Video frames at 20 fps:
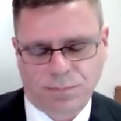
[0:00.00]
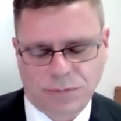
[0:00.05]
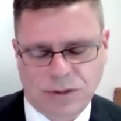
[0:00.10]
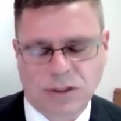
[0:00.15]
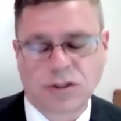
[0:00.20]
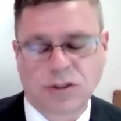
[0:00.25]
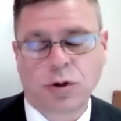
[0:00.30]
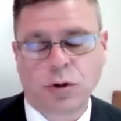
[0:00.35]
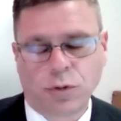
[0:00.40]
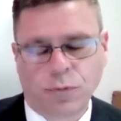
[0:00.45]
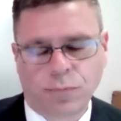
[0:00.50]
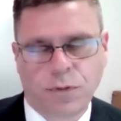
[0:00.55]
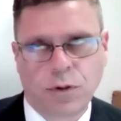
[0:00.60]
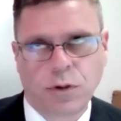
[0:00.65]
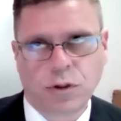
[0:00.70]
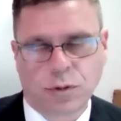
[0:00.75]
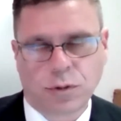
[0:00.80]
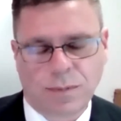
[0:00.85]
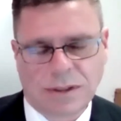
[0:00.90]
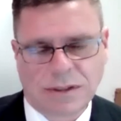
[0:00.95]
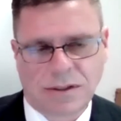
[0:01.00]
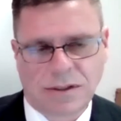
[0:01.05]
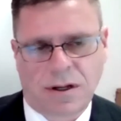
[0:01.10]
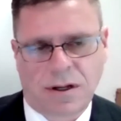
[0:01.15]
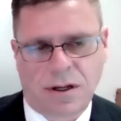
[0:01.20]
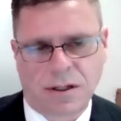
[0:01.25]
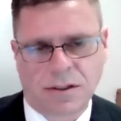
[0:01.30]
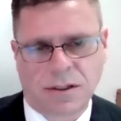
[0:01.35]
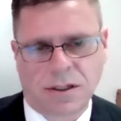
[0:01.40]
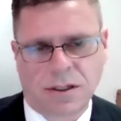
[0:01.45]
deter future
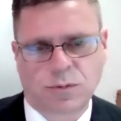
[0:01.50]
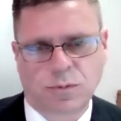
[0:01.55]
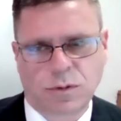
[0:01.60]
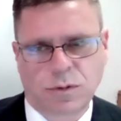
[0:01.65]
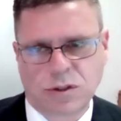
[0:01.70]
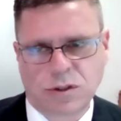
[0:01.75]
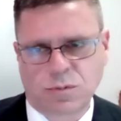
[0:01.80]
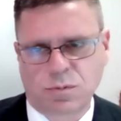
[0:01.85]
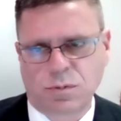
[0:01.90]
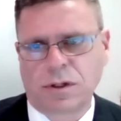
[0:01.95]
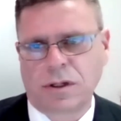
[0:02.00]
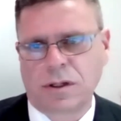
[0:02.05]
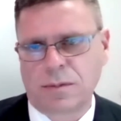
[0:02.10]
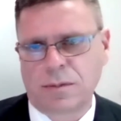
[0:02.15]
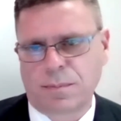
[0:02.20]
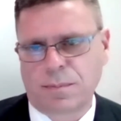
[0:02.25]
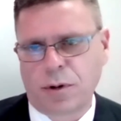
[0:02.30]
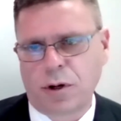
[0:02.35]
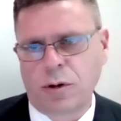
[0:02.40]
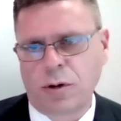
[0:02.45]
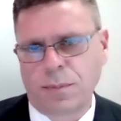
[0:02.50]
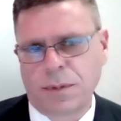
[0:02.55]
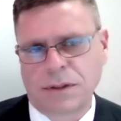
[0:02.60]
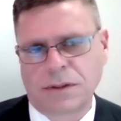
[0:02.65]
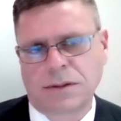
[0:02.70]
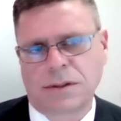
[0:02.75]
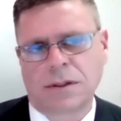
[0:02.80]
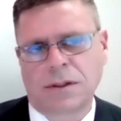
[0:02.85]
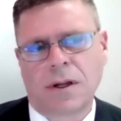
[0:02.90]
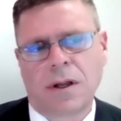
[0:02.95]
misconduct, which is really the
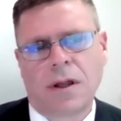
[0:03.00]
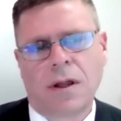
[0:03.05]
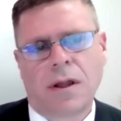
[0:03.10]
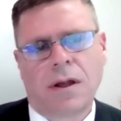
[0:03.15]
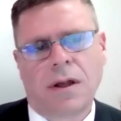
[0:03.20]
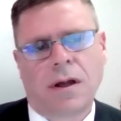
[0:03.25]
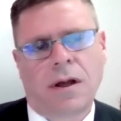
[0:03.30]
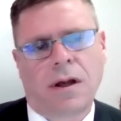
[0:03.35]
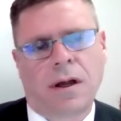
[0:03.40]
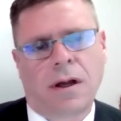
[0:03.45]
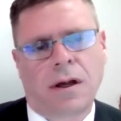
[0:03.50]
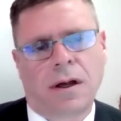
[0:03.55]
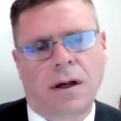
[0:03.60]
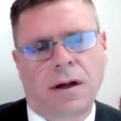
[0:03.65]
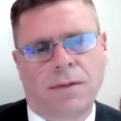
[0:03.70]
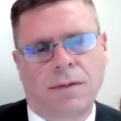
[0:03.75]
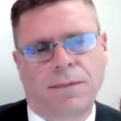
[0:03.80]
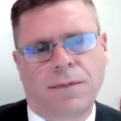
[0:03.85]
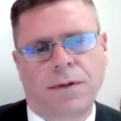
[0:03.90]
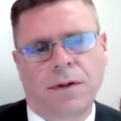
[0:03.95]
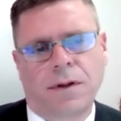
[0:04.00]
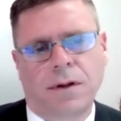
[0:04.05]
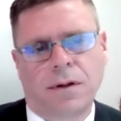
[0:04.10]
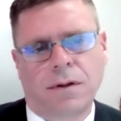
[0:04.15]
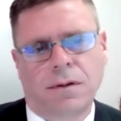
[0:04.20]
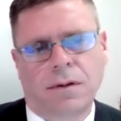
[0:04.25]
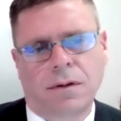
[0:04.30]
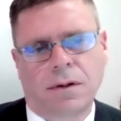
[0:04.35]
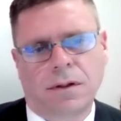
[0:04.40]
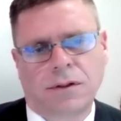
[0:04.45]
purpose of
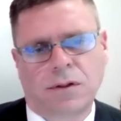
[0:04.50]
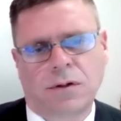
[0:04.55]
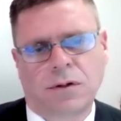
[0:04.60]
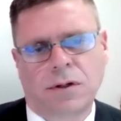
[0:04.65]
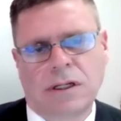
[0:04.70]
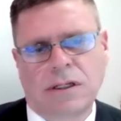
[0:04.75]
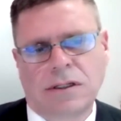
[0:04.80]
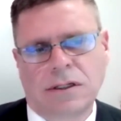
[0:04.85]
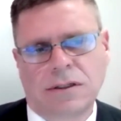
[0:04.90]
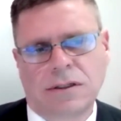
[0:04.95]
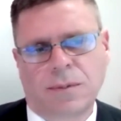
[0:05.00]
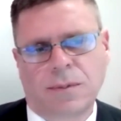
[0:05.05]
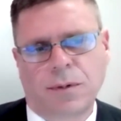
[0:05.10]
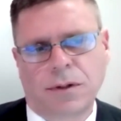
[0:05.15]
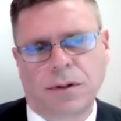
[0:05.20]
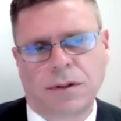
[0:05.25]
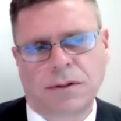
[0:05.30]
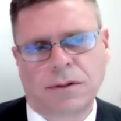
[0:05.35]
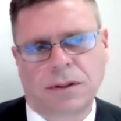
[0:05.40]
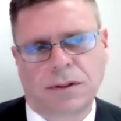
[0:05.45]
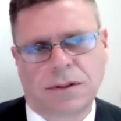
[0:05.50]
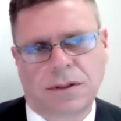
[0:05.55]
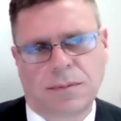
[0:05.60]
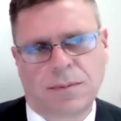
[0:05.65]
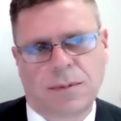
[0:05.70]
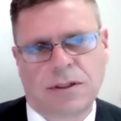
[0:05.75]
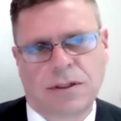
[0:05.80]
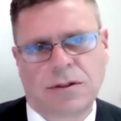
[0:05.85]
the attorney discipline system.